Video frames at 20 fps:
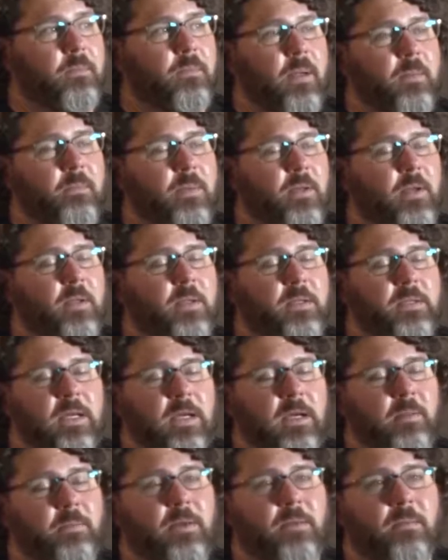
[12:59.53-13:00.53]
I bid on the
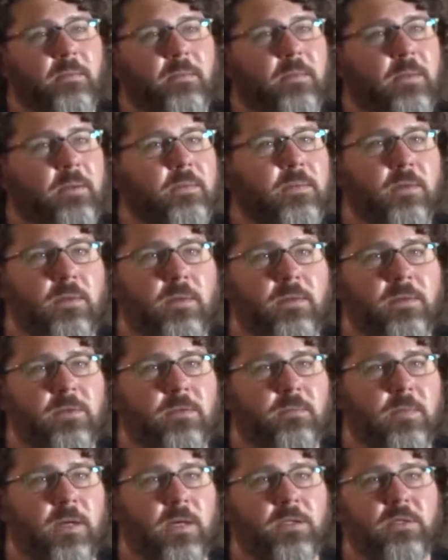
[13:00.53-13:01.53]
job and either I was
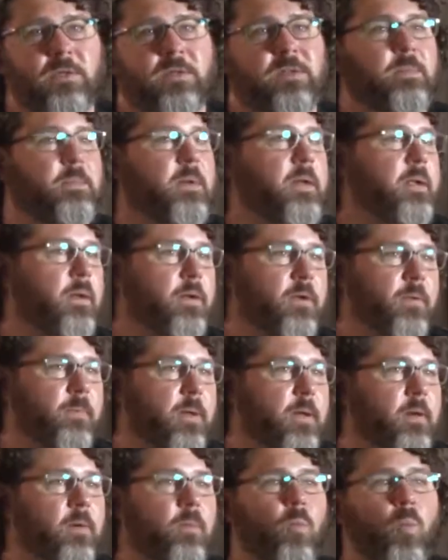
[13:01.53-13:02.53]
too much or somebody
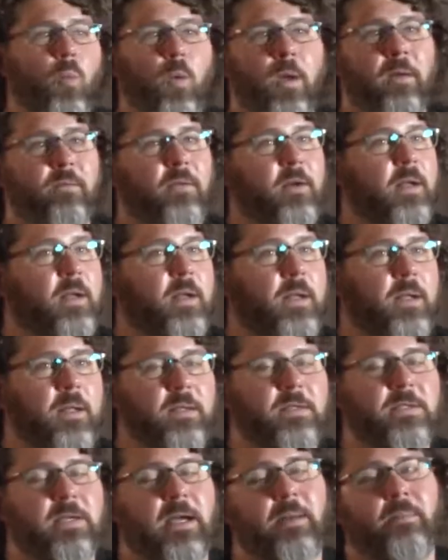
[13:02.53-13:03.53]
underbid or whatever and I didn't get
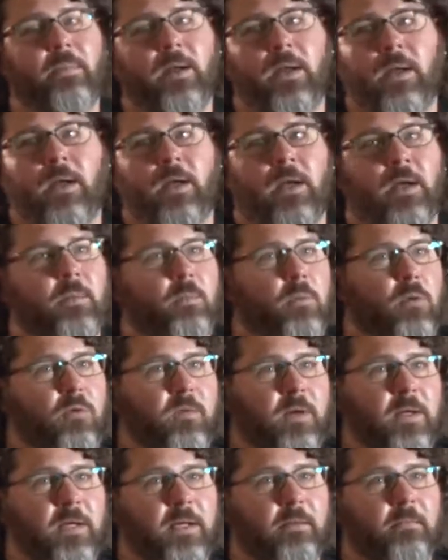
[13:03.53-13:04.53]
the job, move
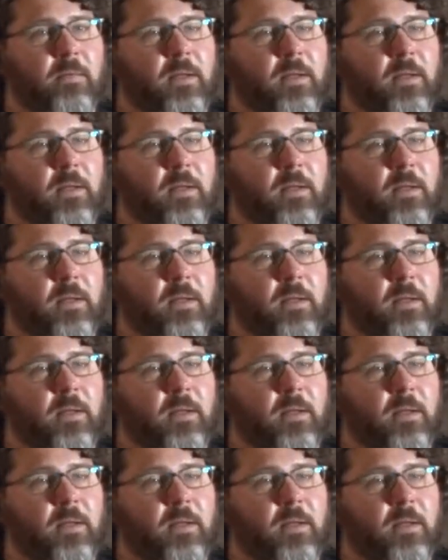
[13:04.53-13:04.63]
on.